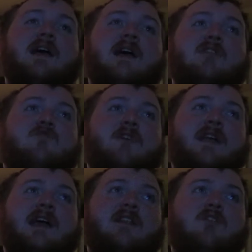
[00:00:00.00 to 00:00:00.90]
a
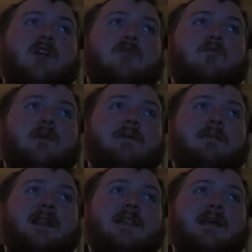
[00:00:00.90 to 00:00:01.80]
29-year-old woman
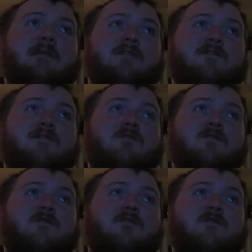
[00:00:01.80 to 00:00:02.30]
by the name of